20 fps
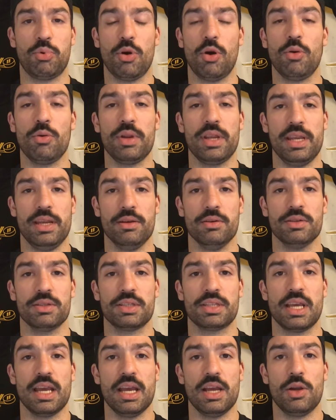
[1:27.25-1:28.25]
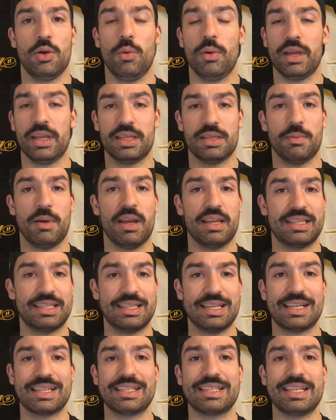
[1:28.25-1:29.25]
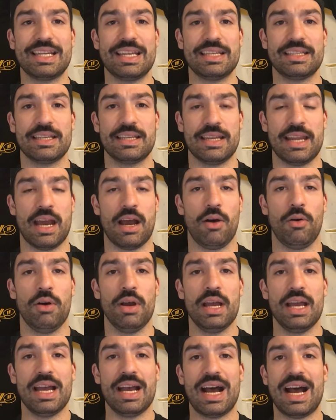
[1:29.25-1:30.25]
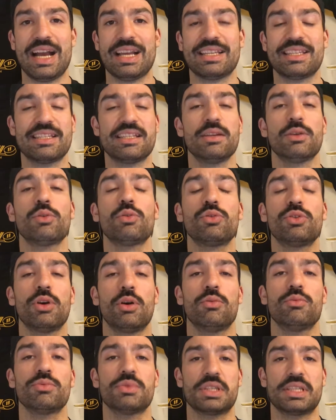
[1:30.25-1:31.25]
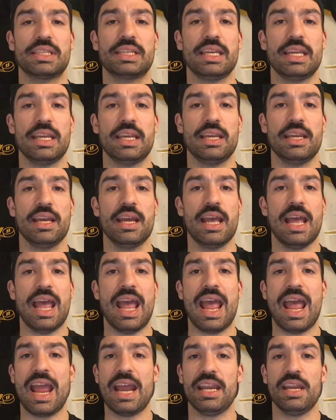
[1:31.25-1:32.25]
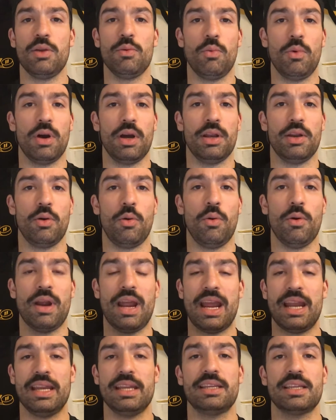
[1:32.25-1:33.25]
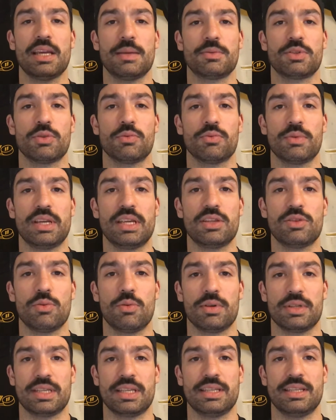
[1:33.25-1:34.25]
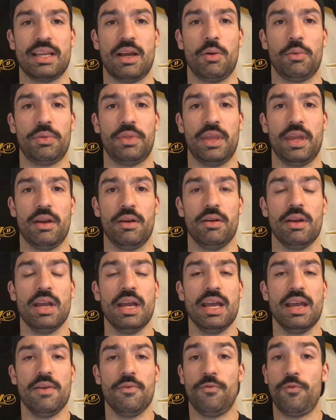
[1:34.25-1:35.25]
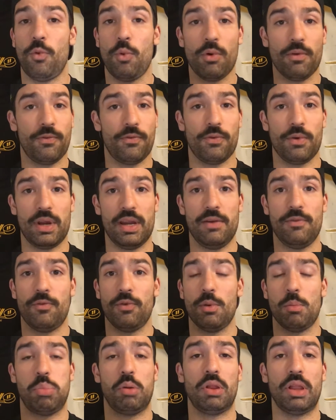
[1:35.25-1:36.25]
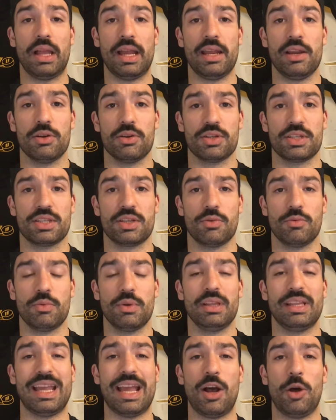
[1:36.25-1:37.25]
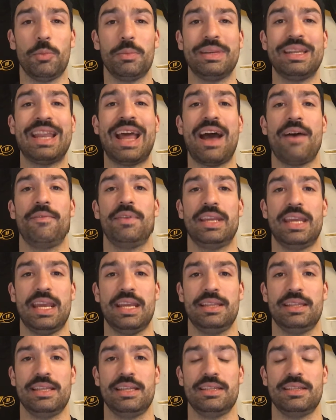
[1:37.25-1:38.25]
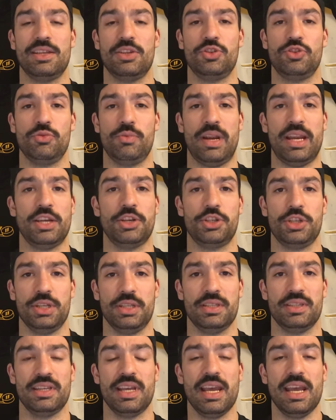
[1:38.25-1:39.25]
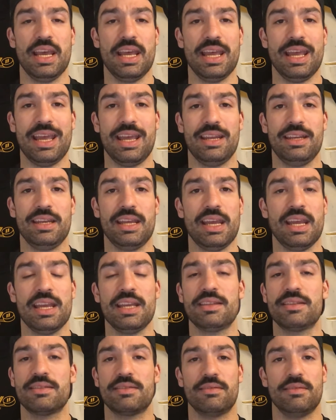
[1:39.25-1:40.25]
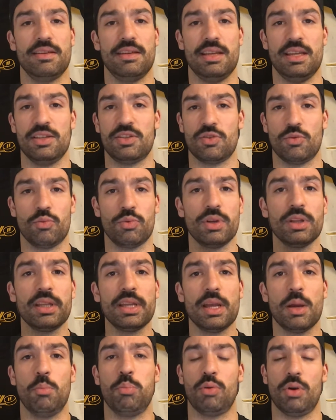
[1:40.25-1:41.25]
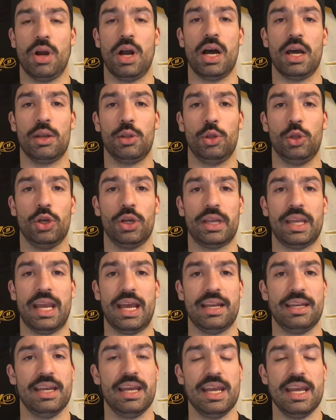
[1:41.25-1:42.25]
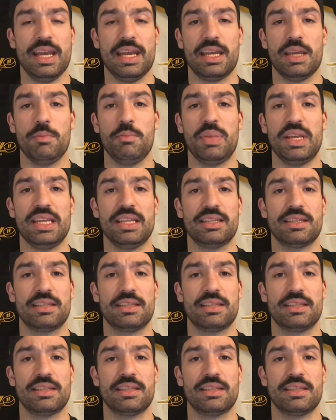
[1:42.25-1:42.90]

years, going into my sixth season now, I still don't see anyone or any types of resources out there for free for players to really help navigate these situations. And it's a broad look at, it can be